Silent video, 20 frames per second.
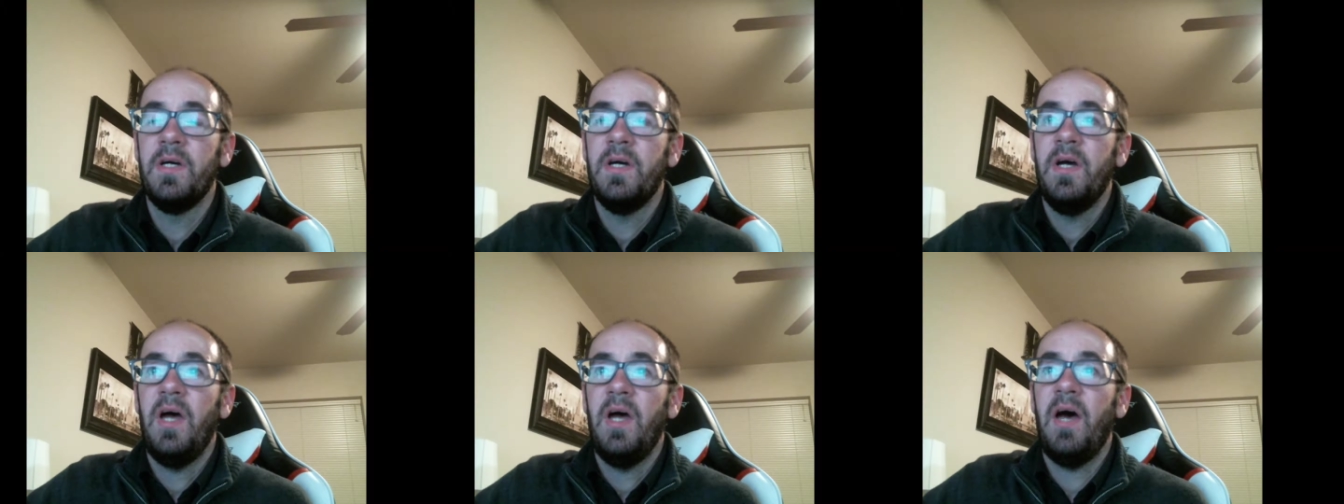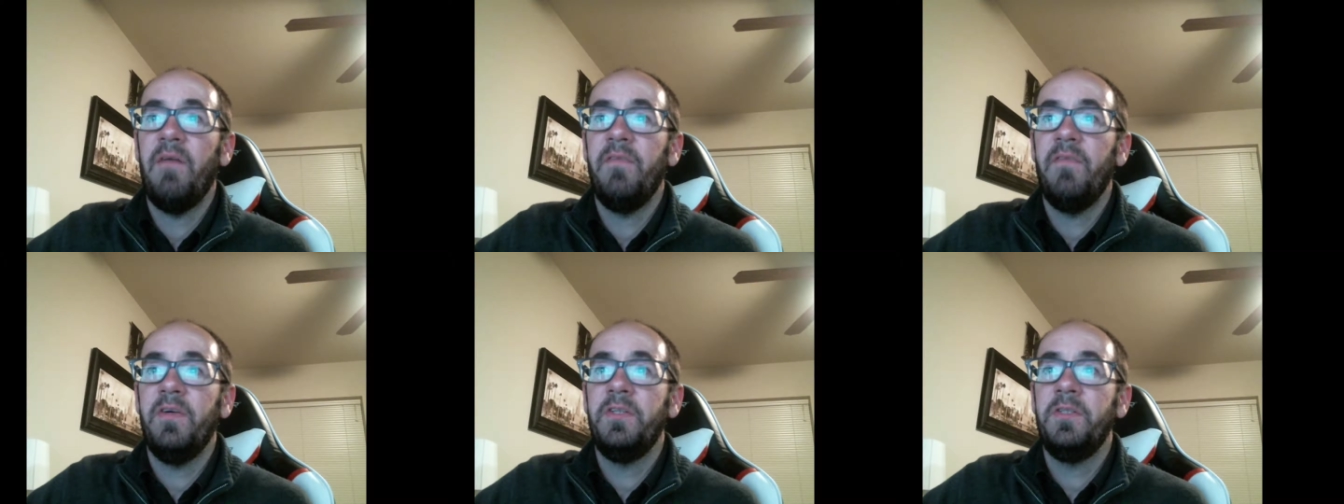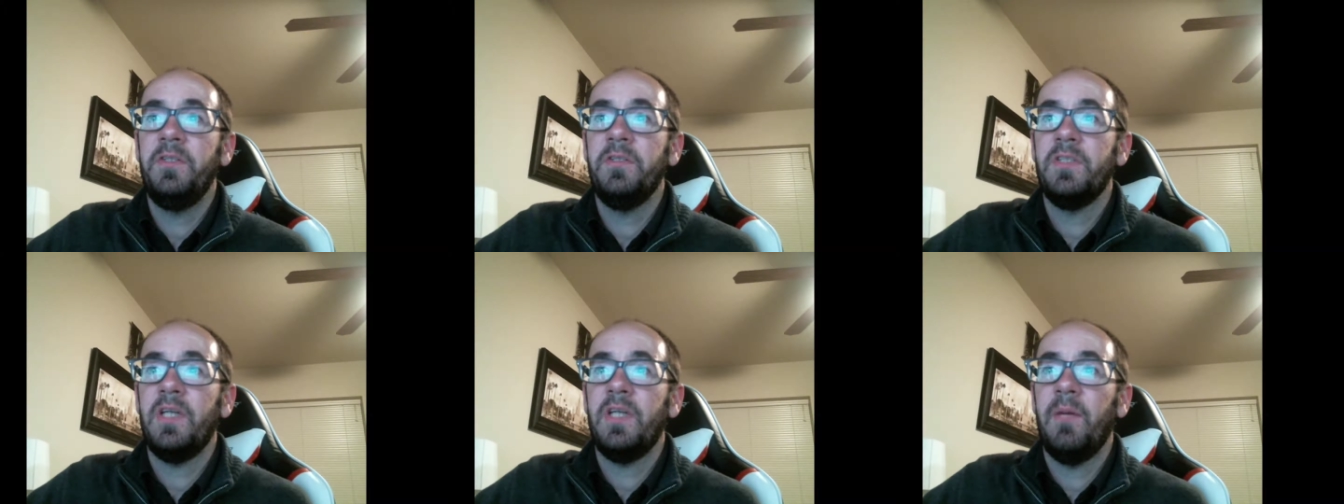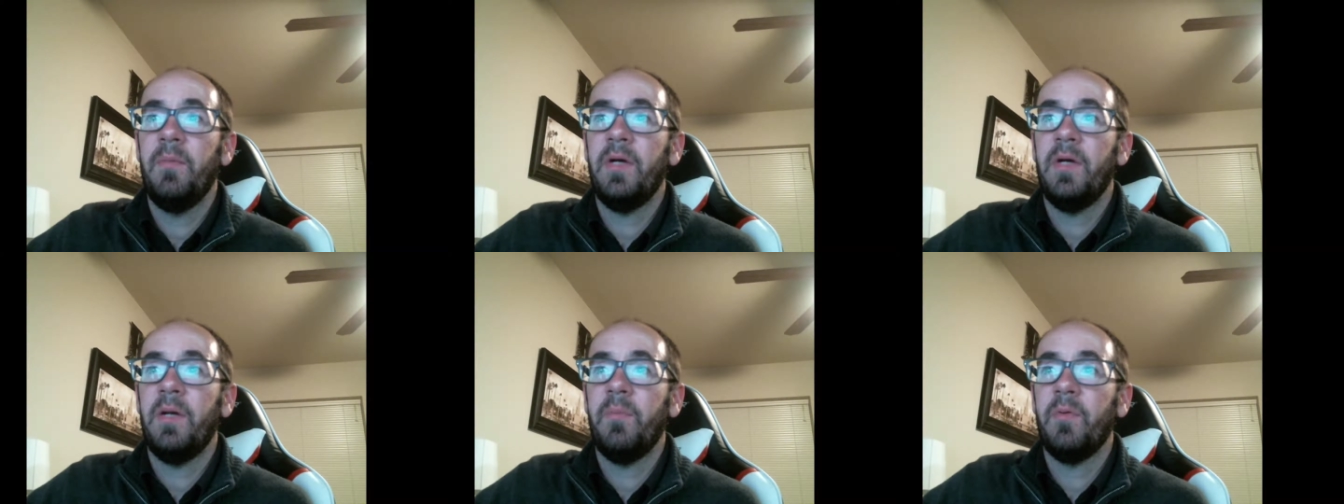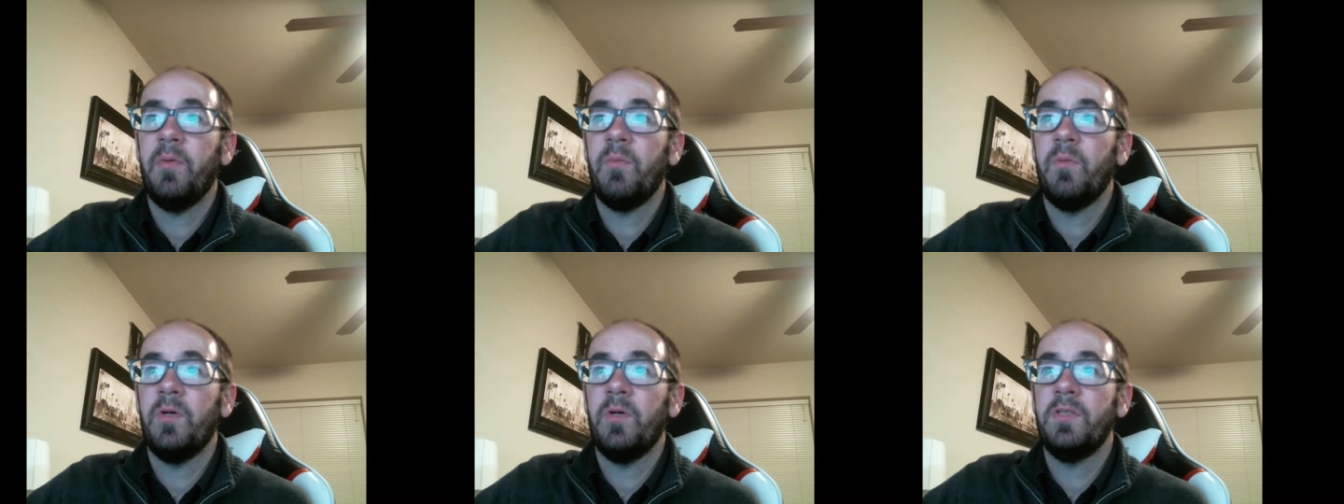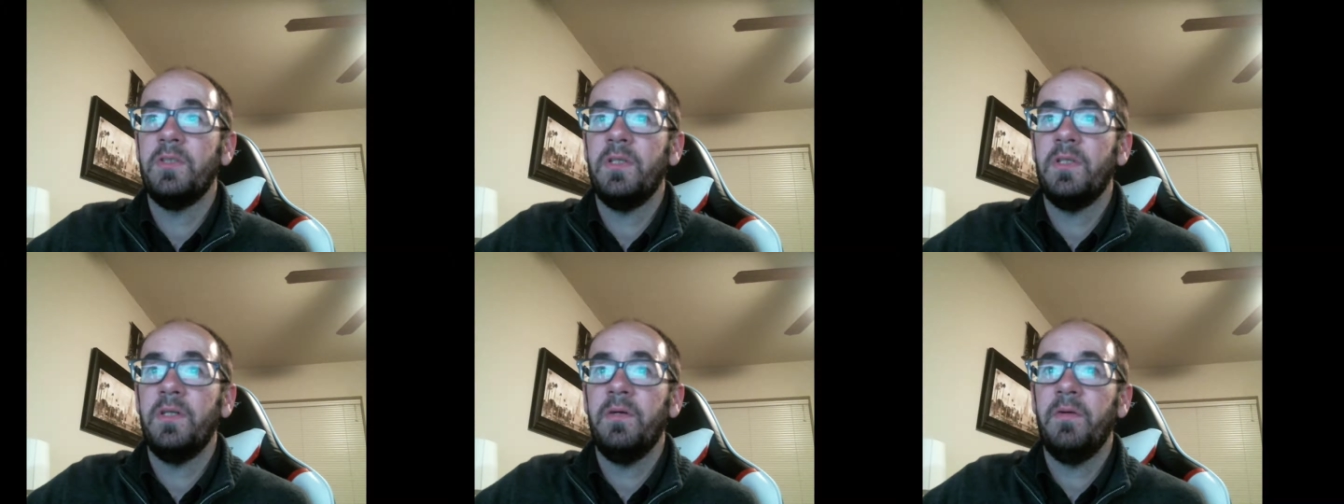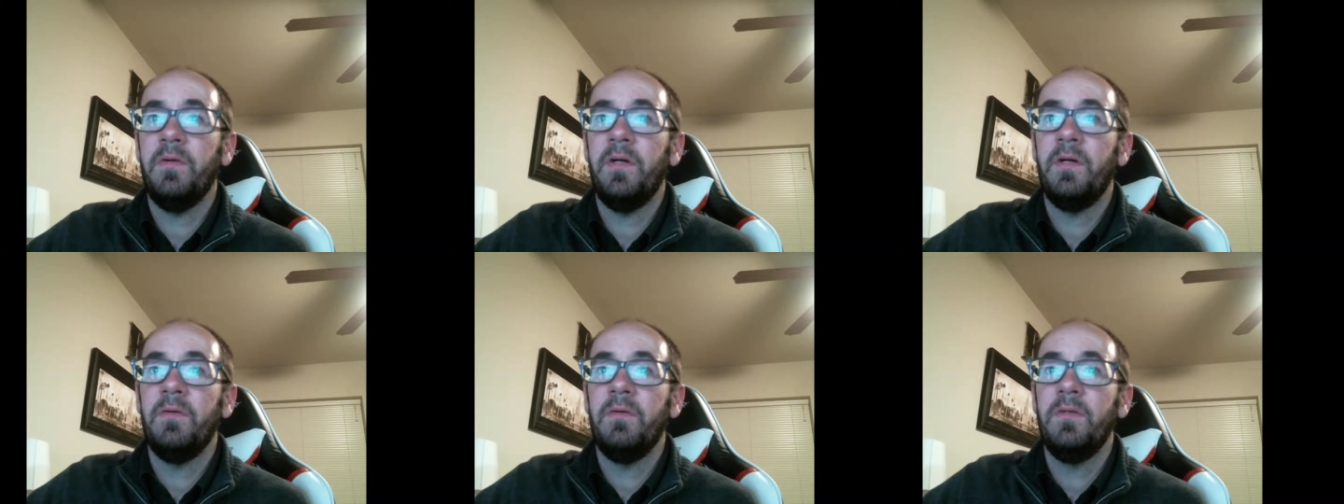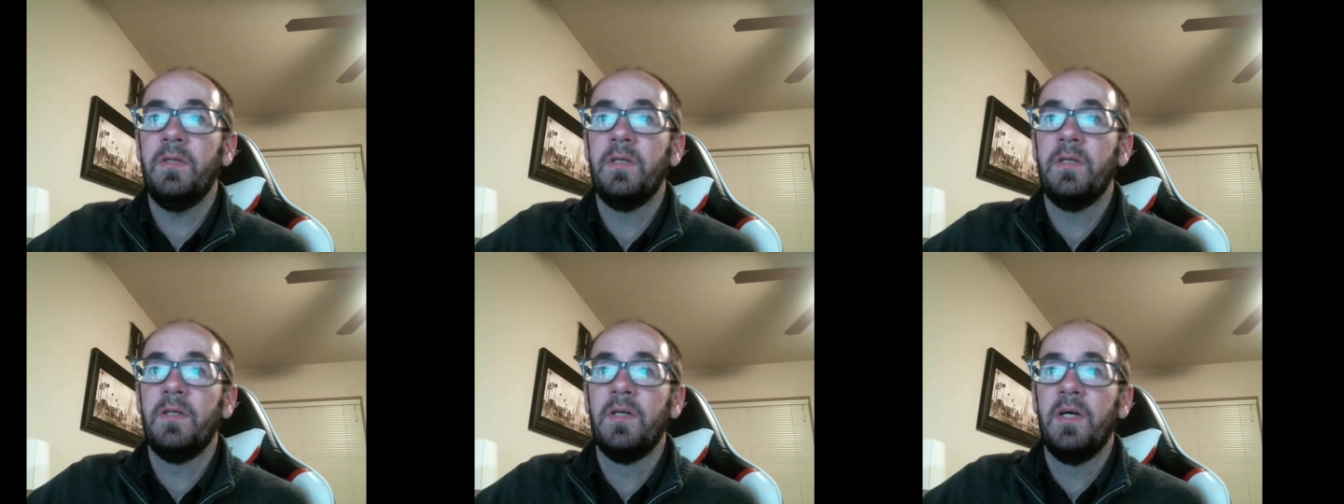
have issues coming up with words on their own.